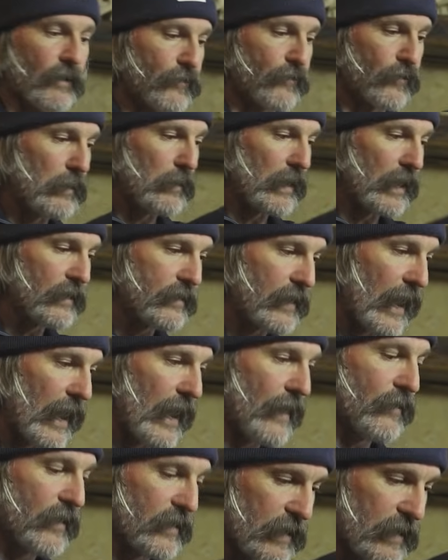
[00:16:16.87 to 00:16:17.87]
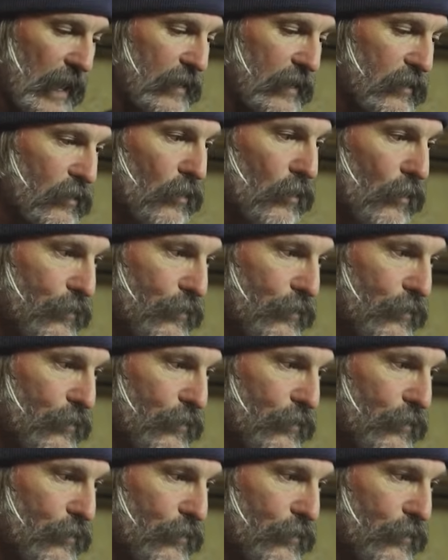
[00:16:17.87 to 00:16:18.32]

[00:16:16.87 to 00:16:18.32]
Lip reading: For me to have this external